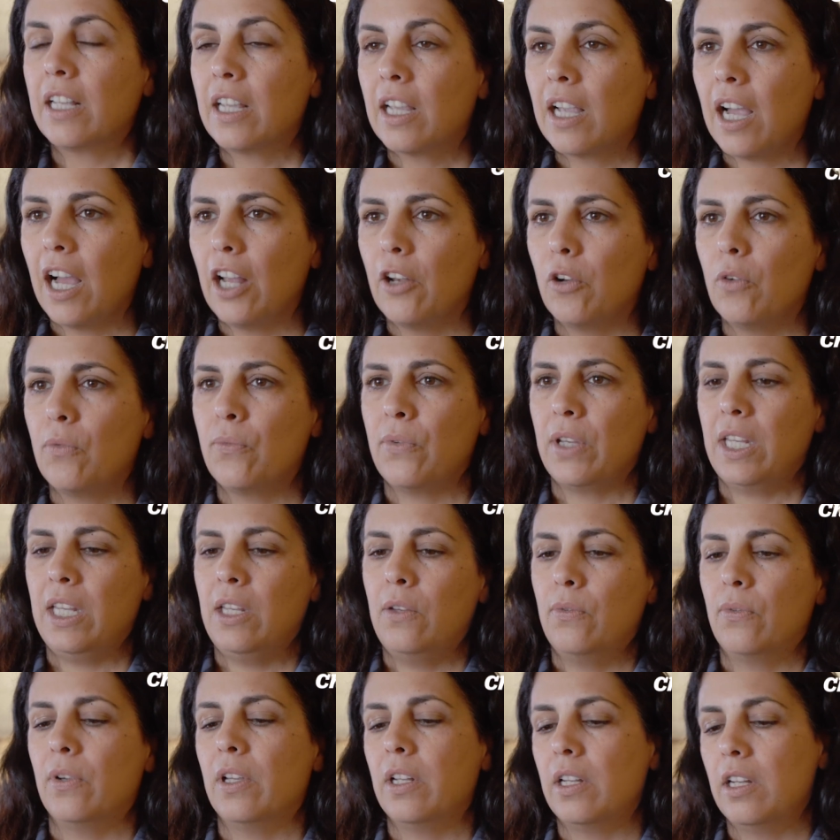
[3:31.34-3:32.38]
like kind of
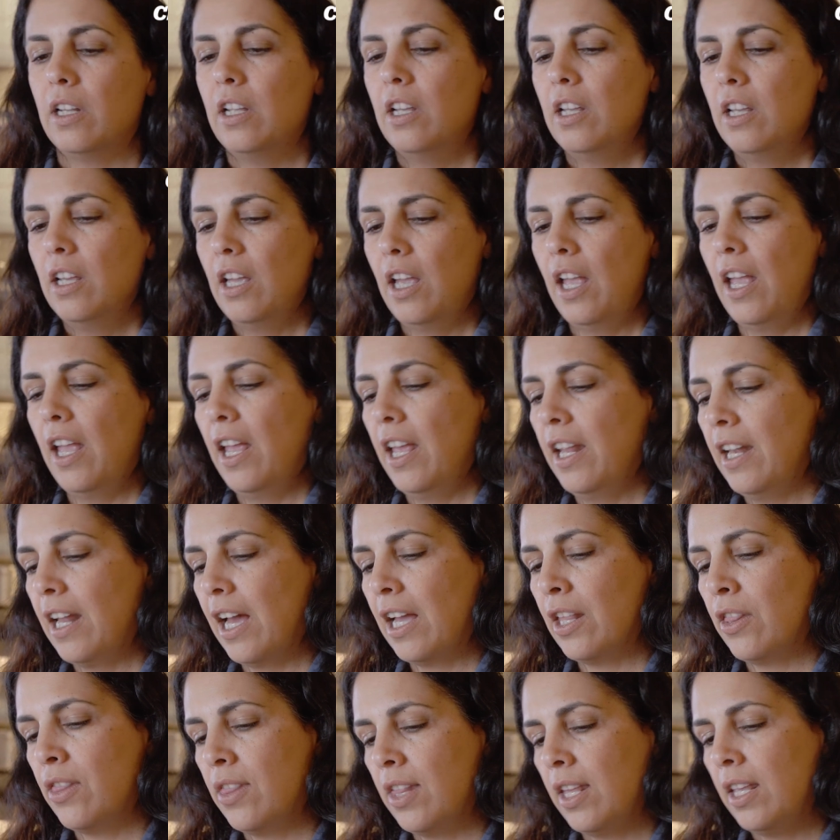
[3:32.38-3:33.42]
even. And
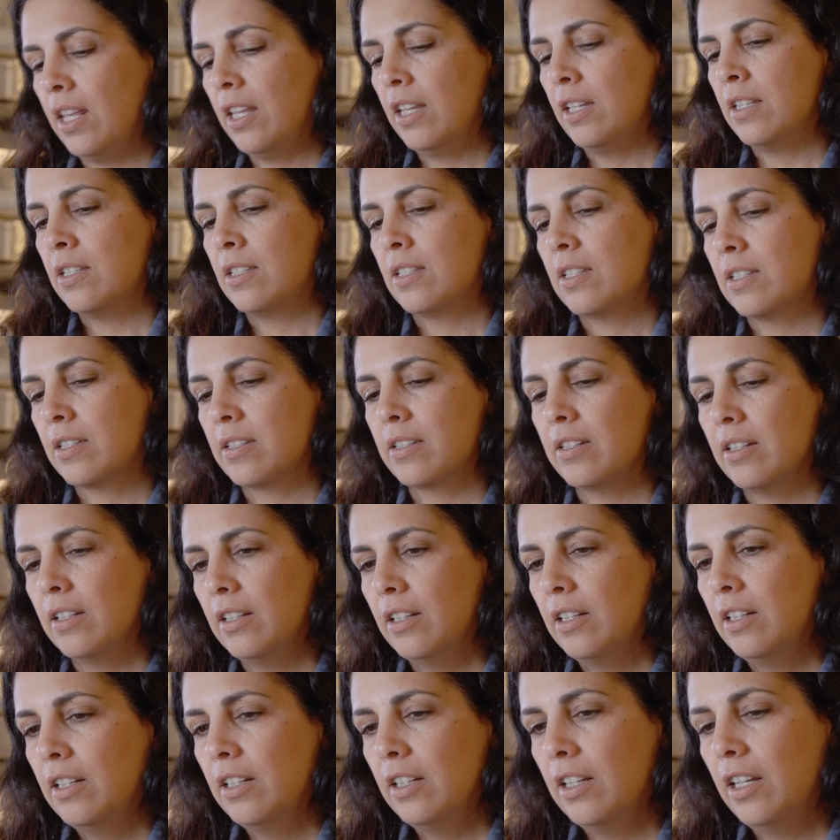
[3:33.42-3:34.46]
I think it's
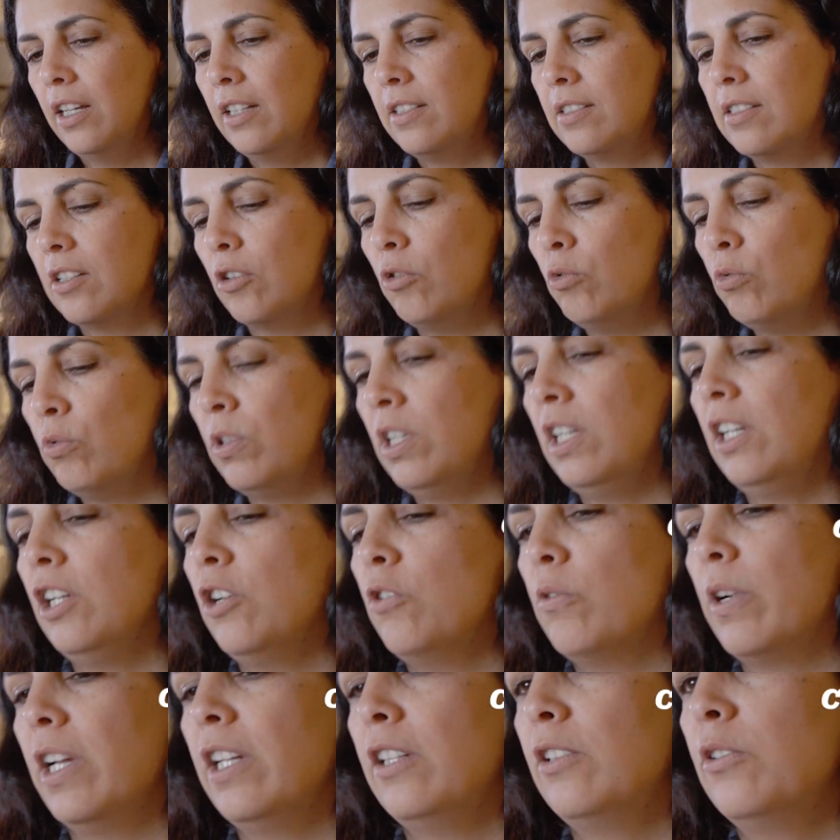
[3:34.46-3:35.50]
a really
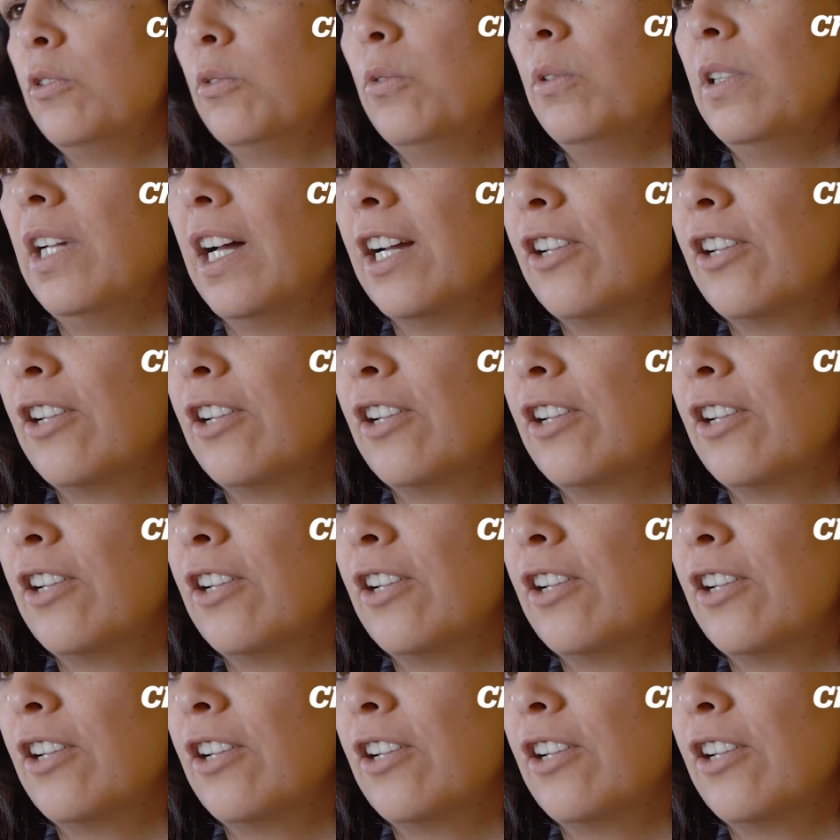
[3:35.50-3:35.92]
great tool